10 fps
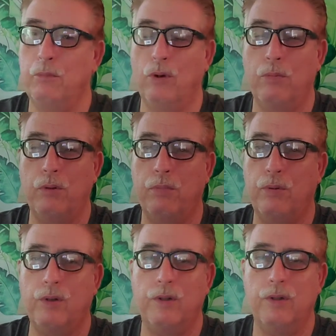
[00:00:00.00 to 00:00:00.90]

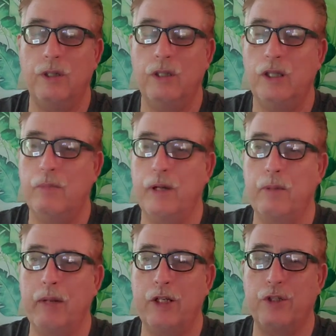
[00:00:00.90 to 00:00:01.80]
you
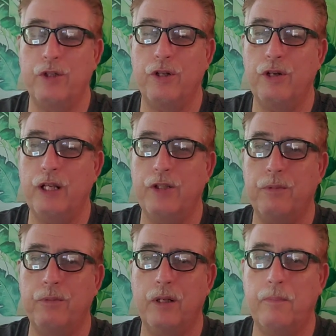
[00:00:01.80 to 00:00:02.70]
better make sure you get
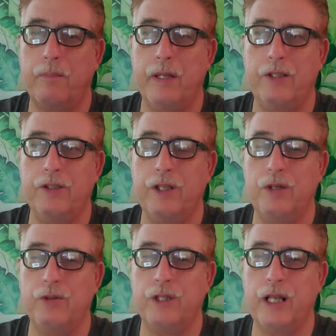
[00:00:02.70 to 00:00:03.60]
your P's and
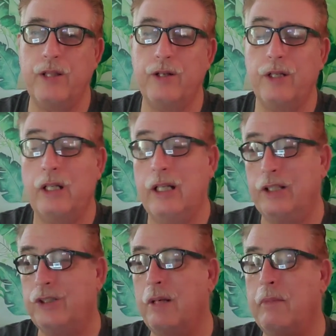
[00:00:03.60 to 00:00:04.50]
Q's together.
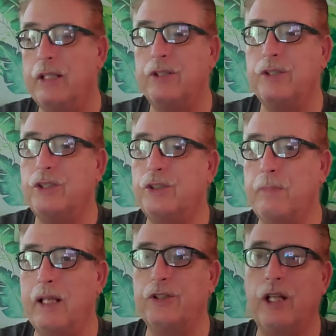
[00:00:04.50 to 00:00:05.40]
In some instances,
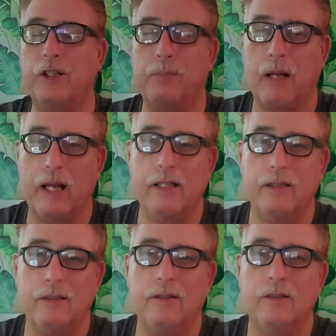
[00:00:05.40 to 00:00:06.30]
best not to buy
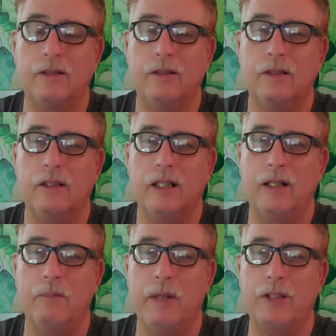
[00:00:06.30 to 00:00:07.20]

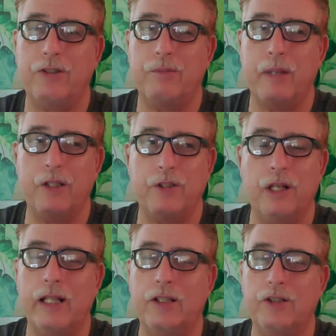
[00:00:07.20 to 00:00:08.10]
and best to
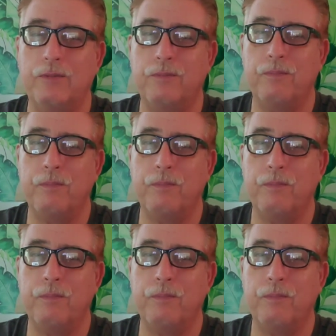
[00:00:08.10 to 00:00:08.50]
lease.